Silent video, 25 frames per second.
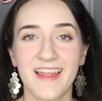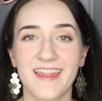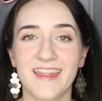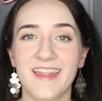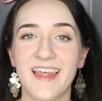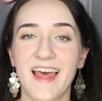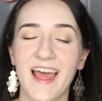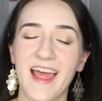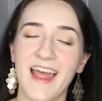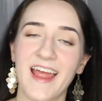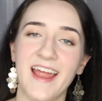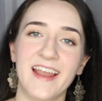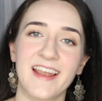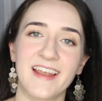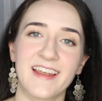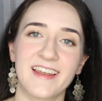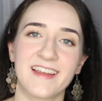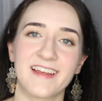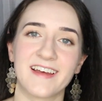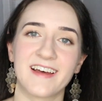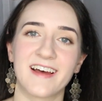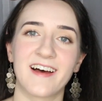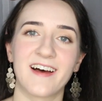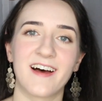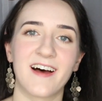
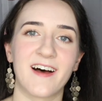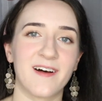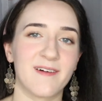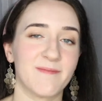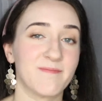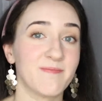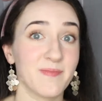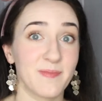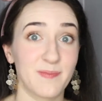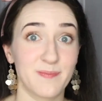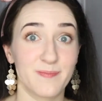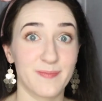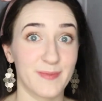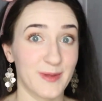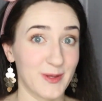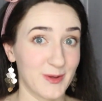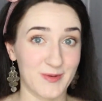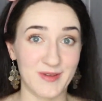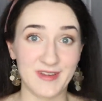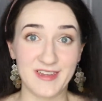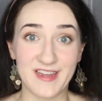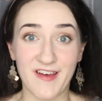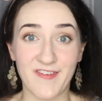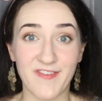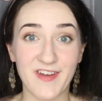then you
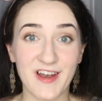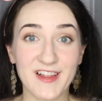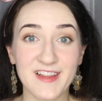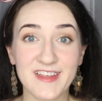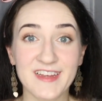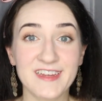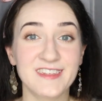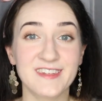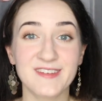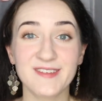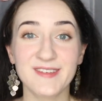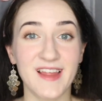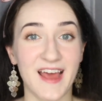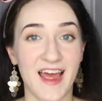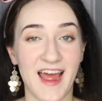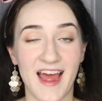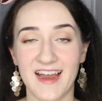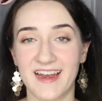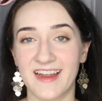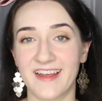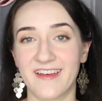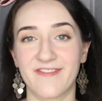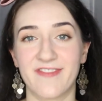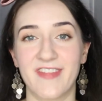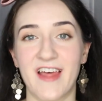can definitely do
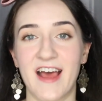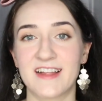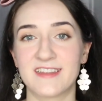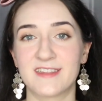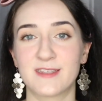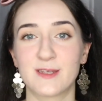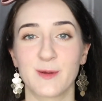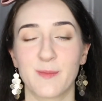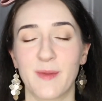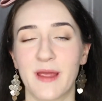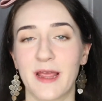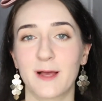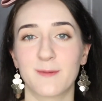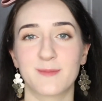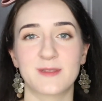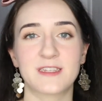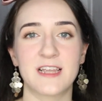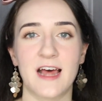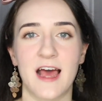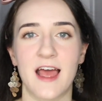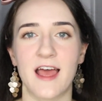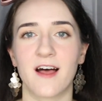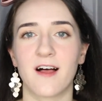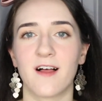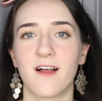that if that's your makeup
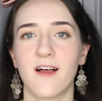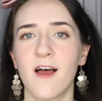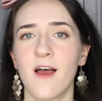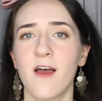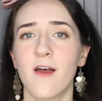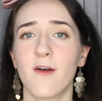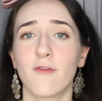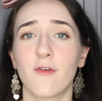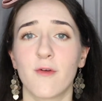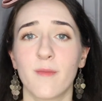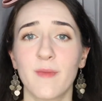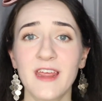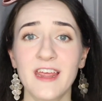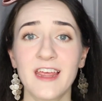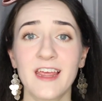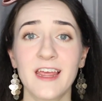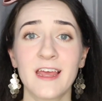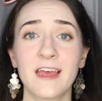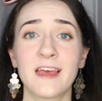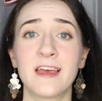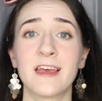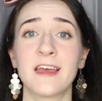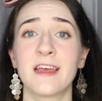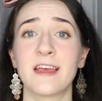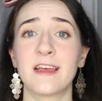style. For
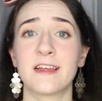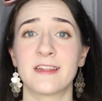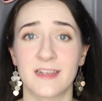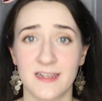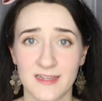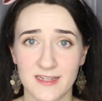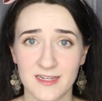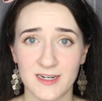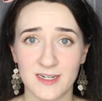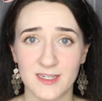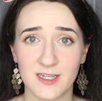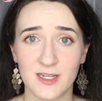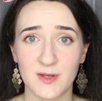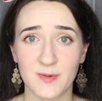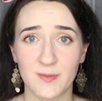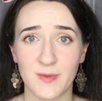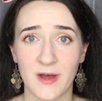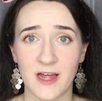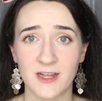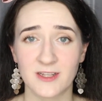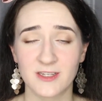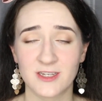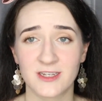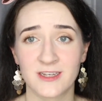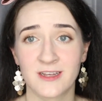me, it's a little too
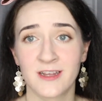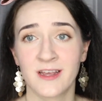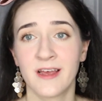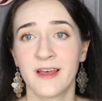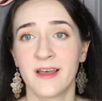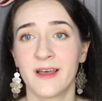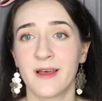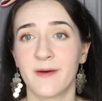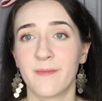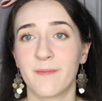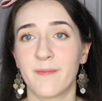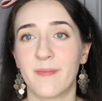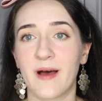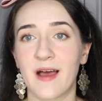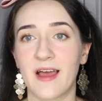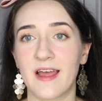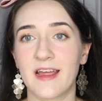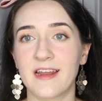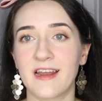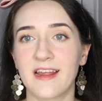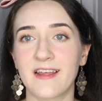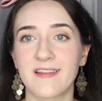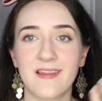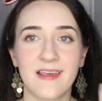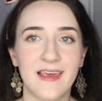much.
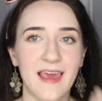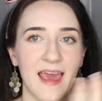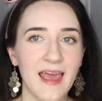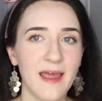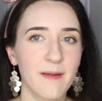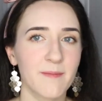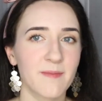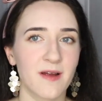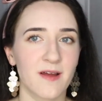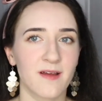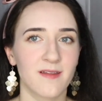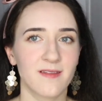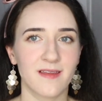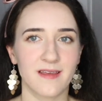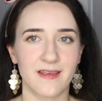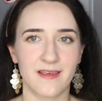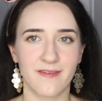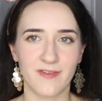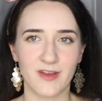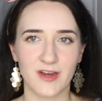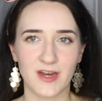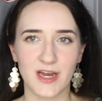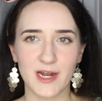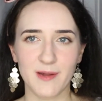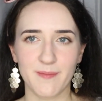But in the camera, like
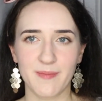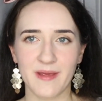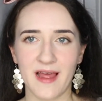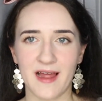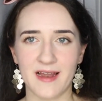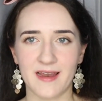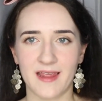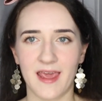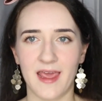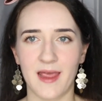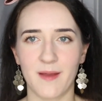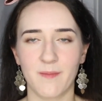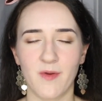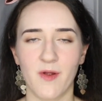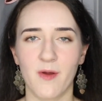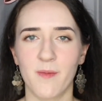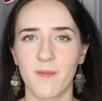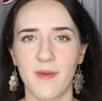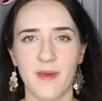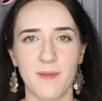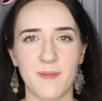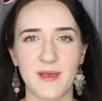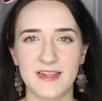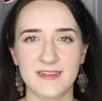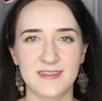if you're gonna be on camera,
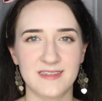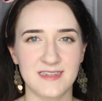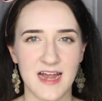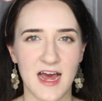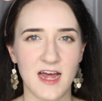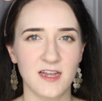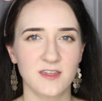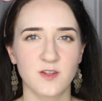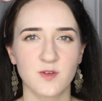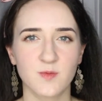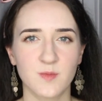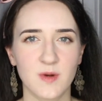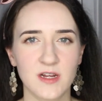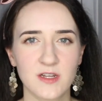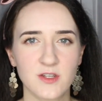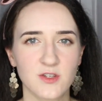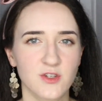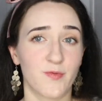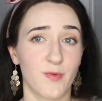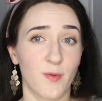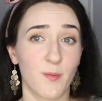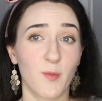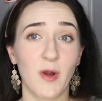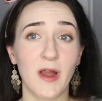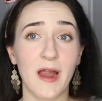maybe it's not too much.
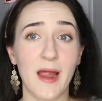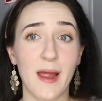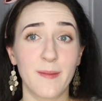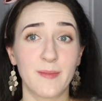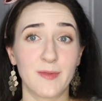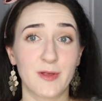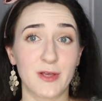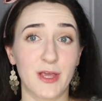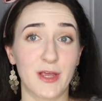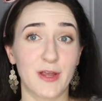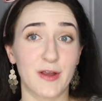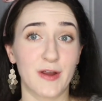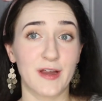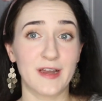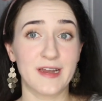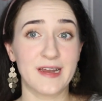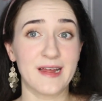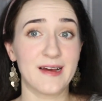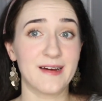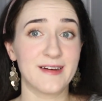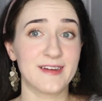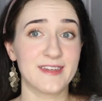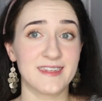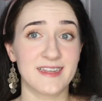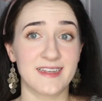From where I'm looking right
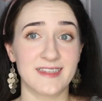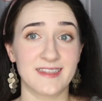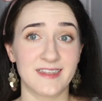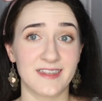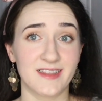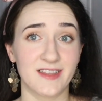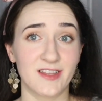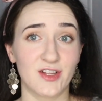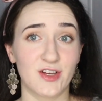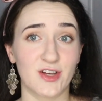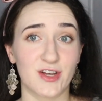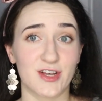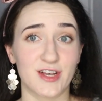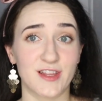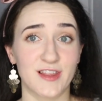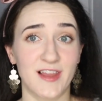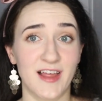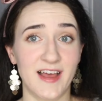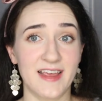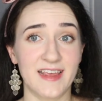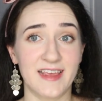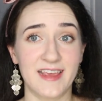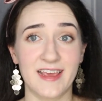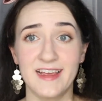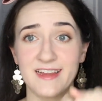now, it doesn't look
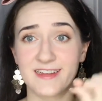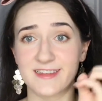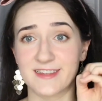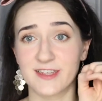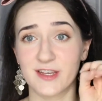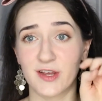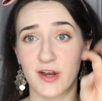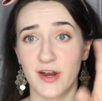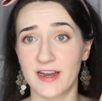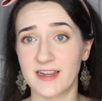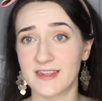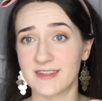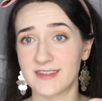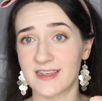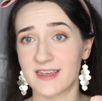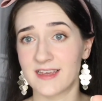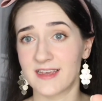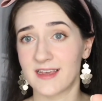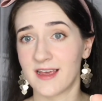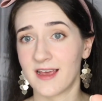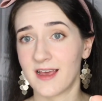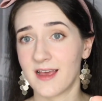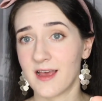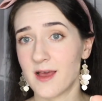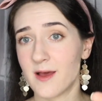like it's crazy.
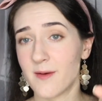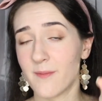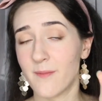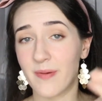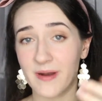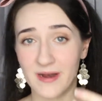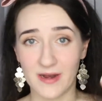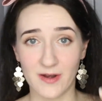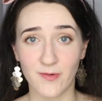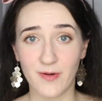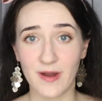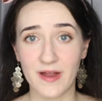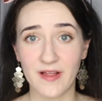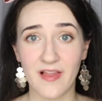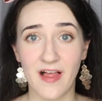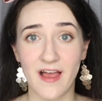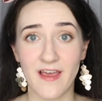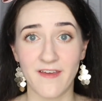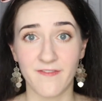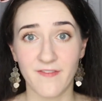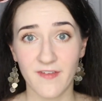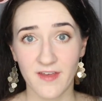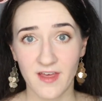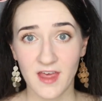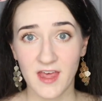But in real
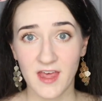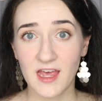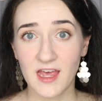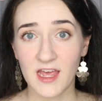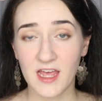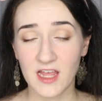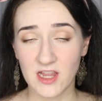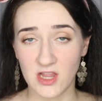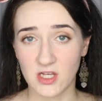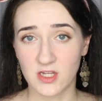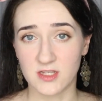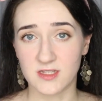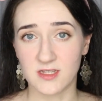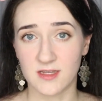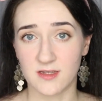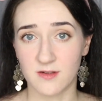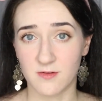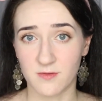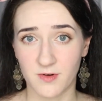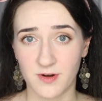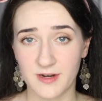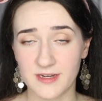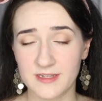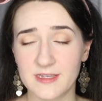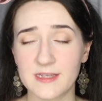life, it looks a
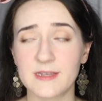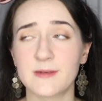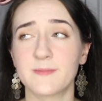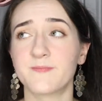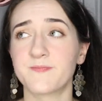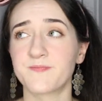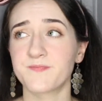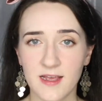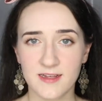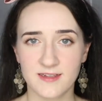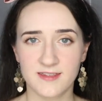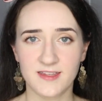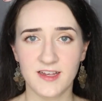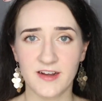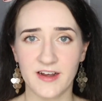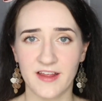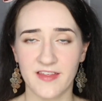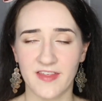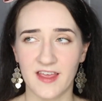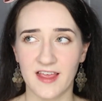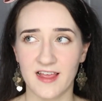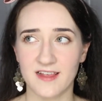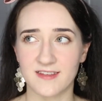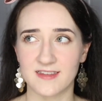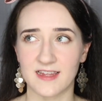little crazy. Is there
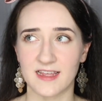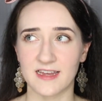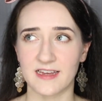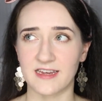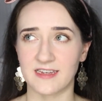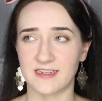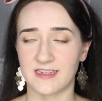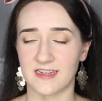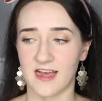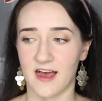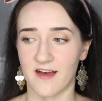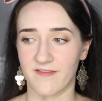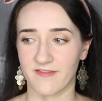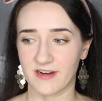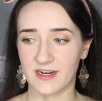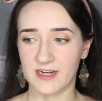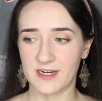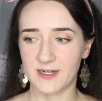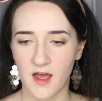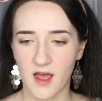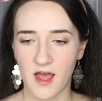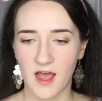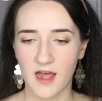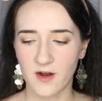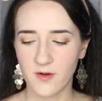anything else I need to cover?
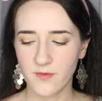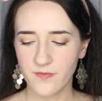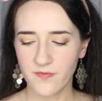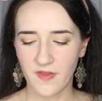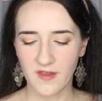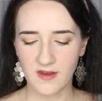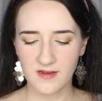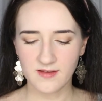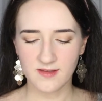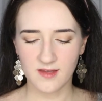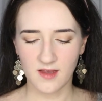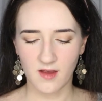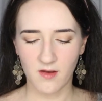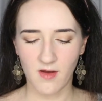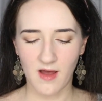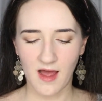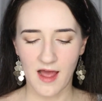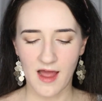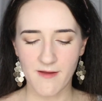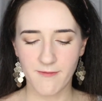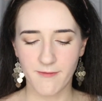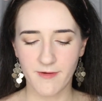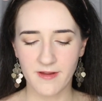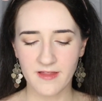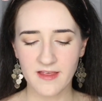I don't think so.
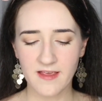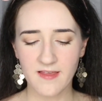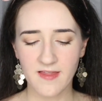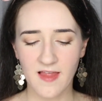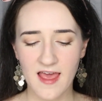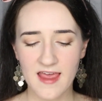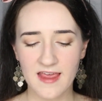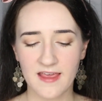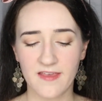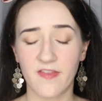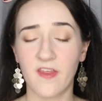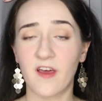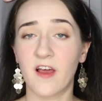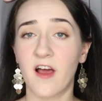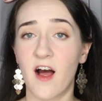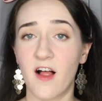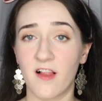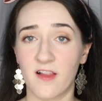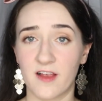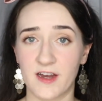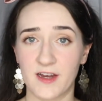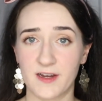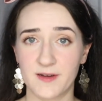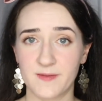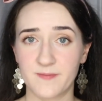I really like the
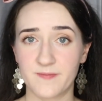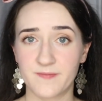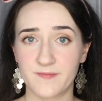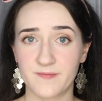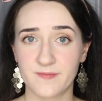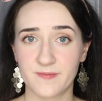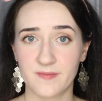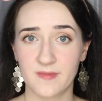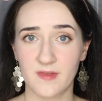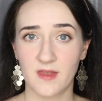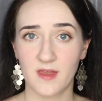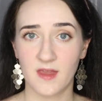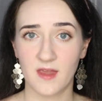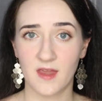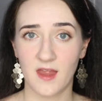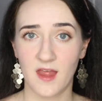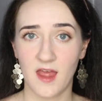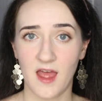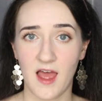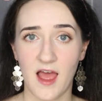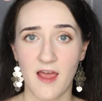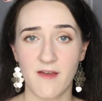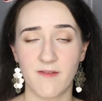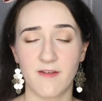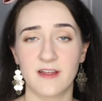color.
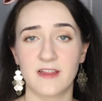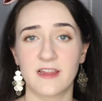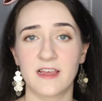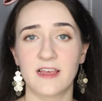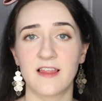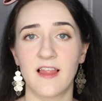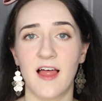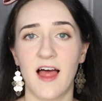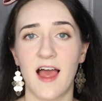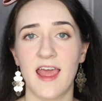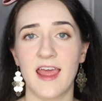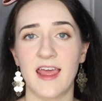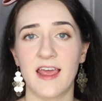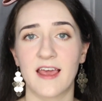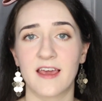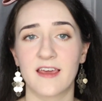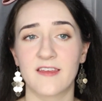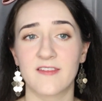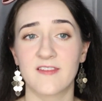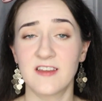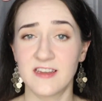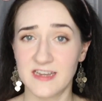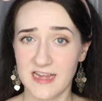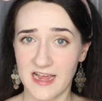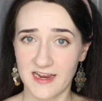I really
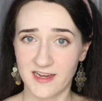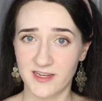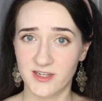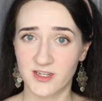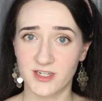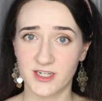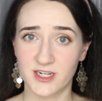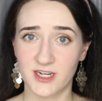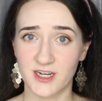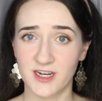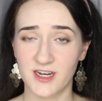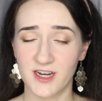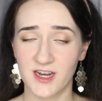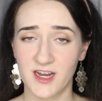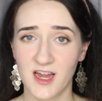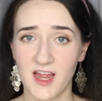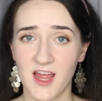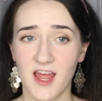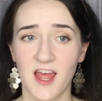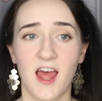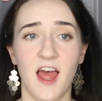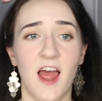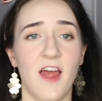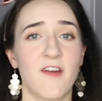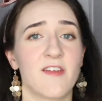like the texture.
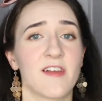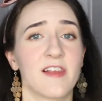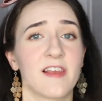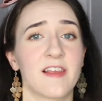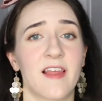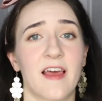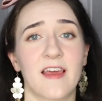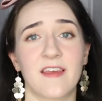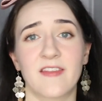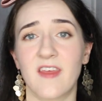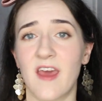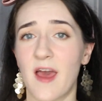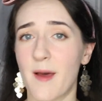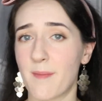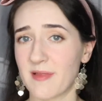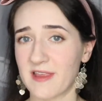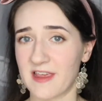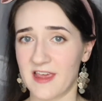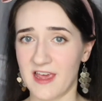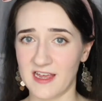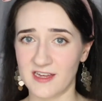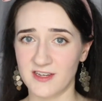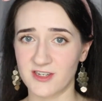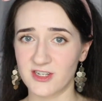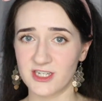I really like the
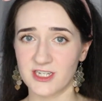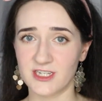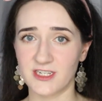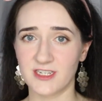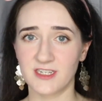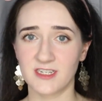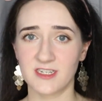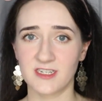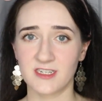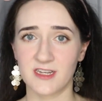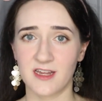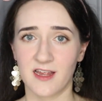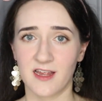application.